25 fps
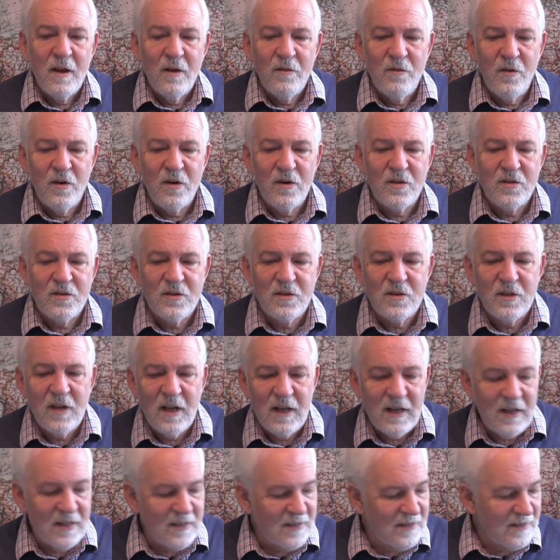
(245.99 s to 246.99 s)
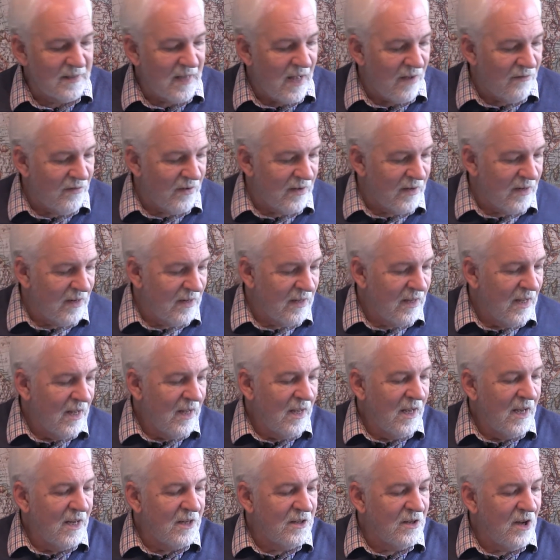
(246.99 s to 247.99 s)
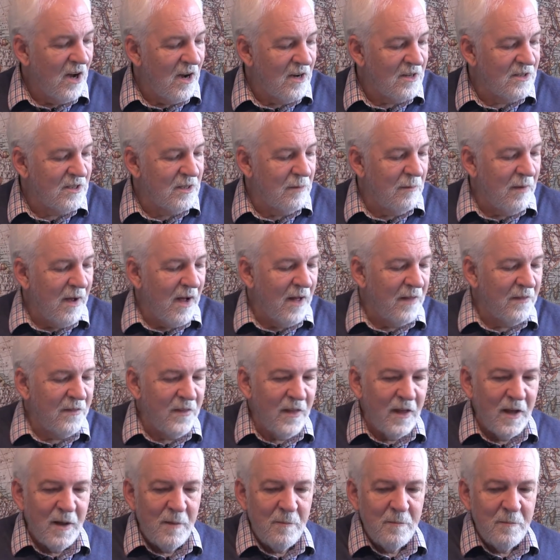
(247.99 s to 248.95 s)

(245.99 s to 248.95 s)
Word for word: verse 7, it talks about